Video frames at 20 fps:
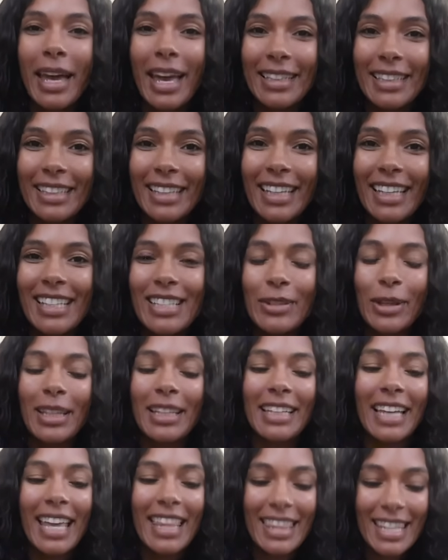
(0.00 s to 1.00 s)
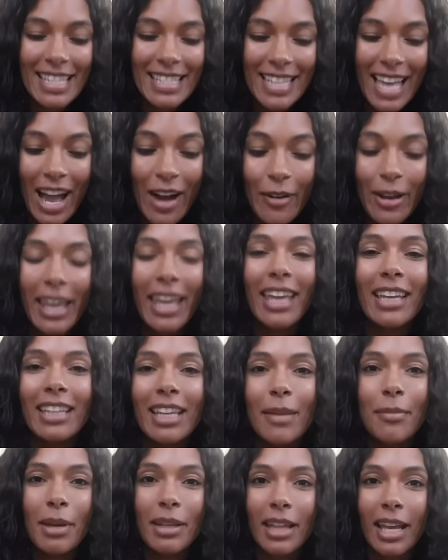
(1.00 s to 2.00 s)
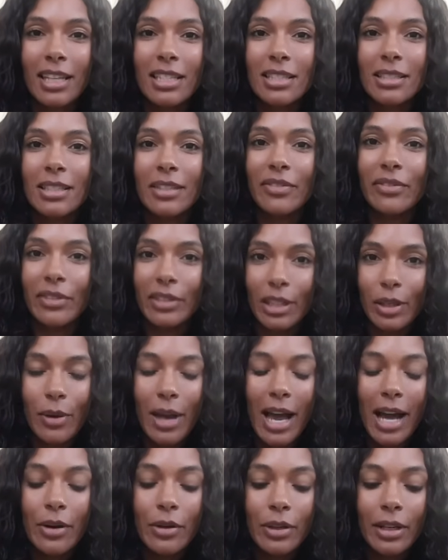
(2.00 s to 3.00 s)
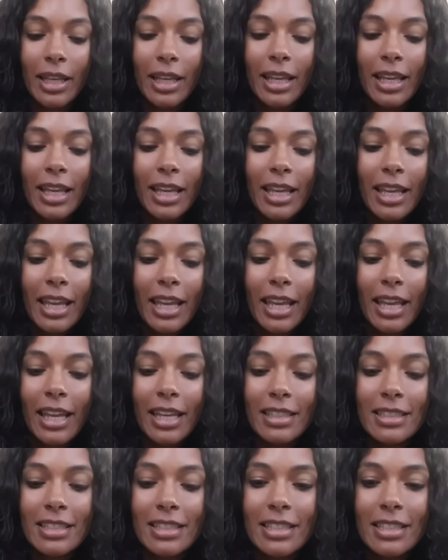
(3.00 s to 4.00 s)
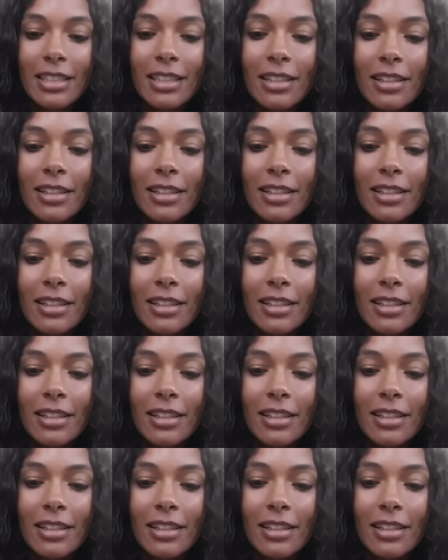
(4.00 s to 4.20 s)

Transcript: editing so I can get this out and get my next video out. And